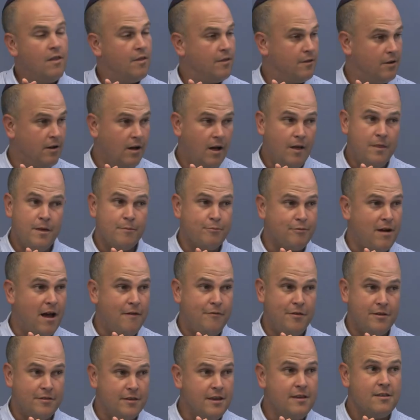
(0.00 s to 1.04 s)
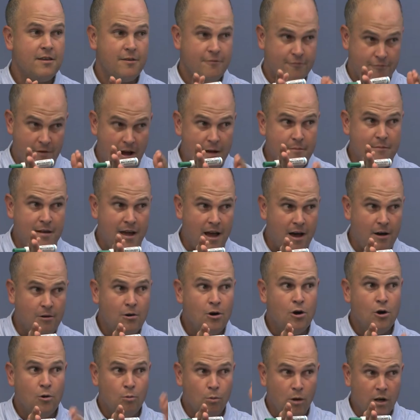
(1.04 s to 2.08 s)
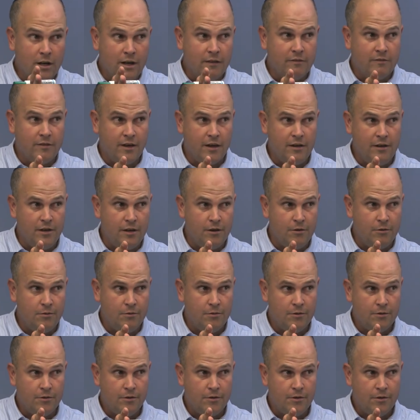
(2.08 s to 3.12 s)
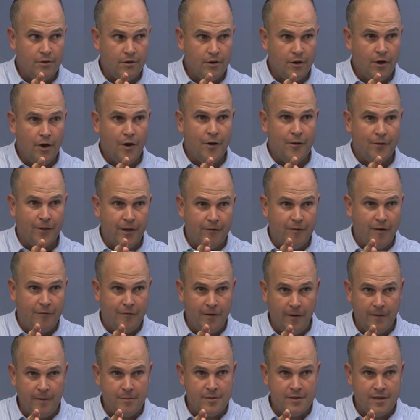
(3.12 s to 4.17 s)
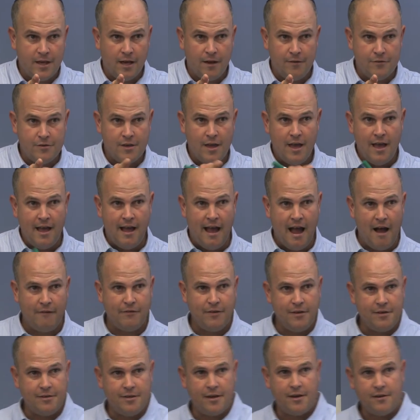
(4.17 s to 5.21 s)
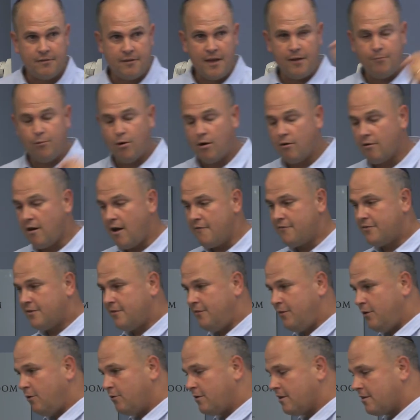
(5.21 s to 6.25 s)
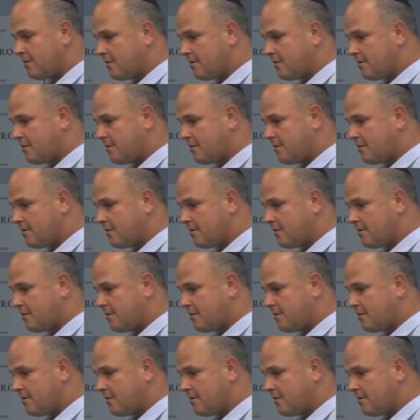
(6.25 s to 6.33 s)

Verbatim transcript: That all the prophecies from now will continue to fulfill themselves. After the six day war, Rav Tzvi Yehuda